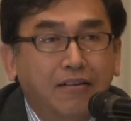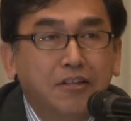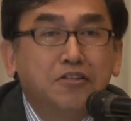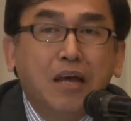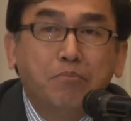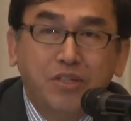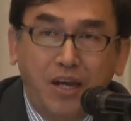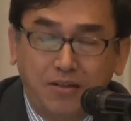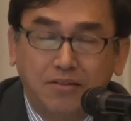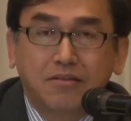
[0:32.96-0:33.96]

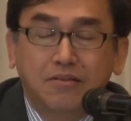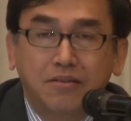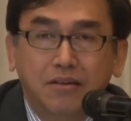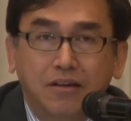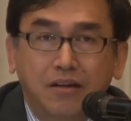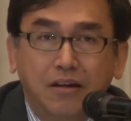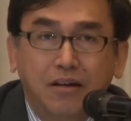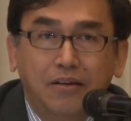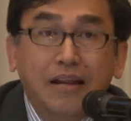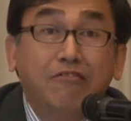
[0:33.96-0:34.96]
subjects
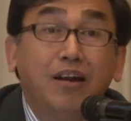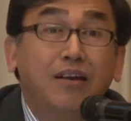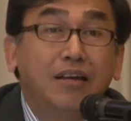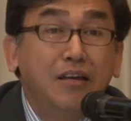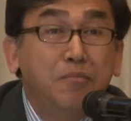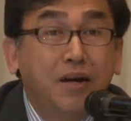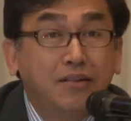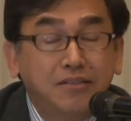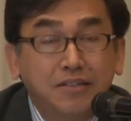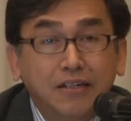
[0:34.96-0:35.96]
directly,
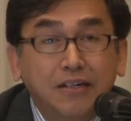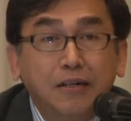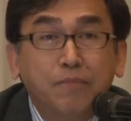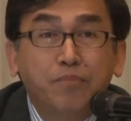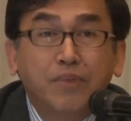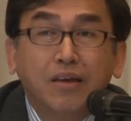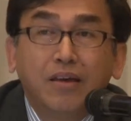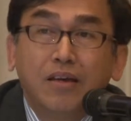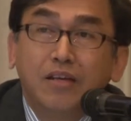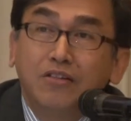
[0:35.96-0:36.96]
but
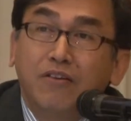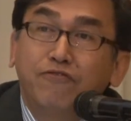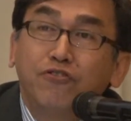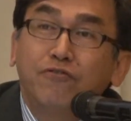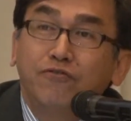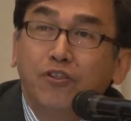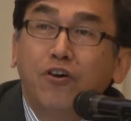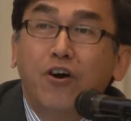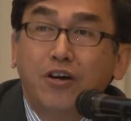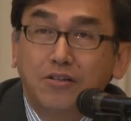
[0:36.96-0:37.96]
is a food for
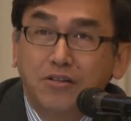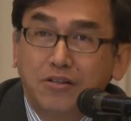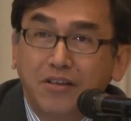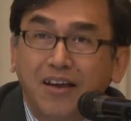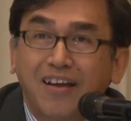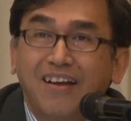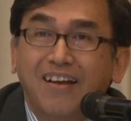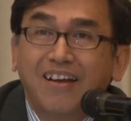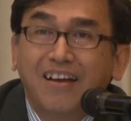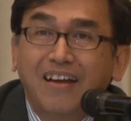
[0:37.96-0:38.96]
thoughts
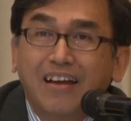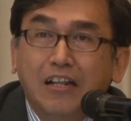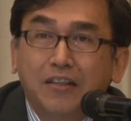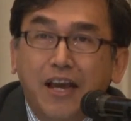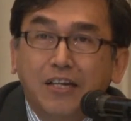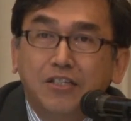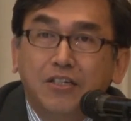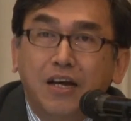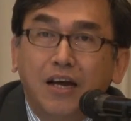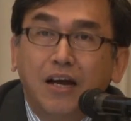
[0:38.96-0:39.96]
that
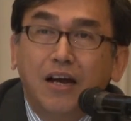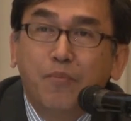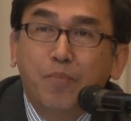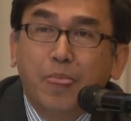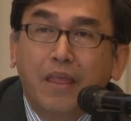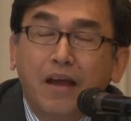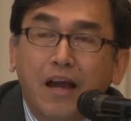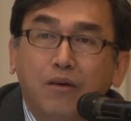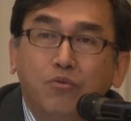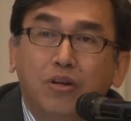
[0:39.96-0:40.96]

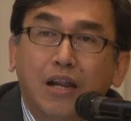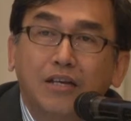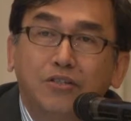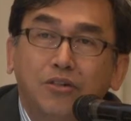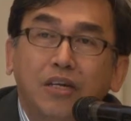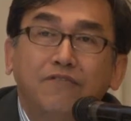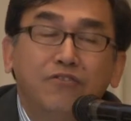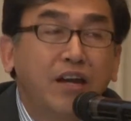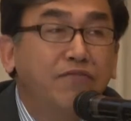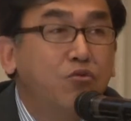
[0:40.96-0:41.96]
I would like to give
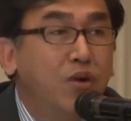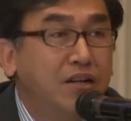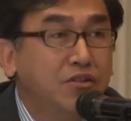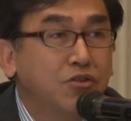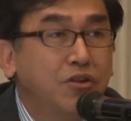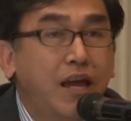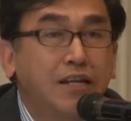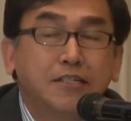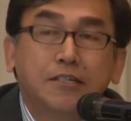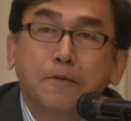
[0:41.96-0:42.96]
to everyone so
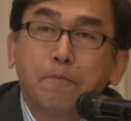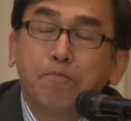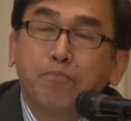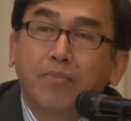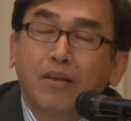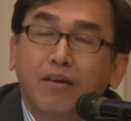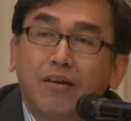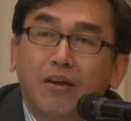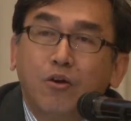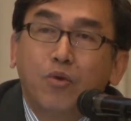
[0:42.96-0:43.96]
that
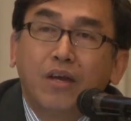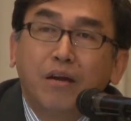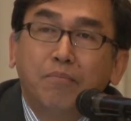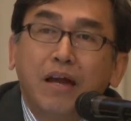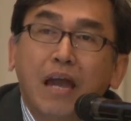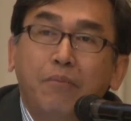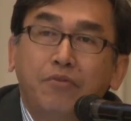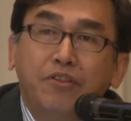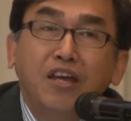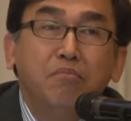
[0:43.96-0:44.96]
we can perhaps
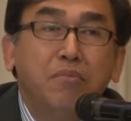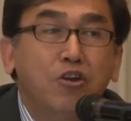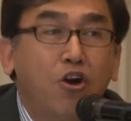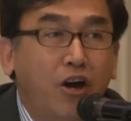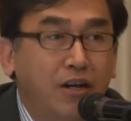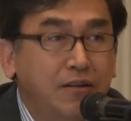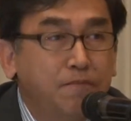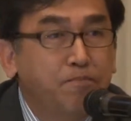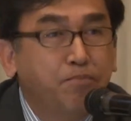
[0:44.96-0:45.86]
think beyond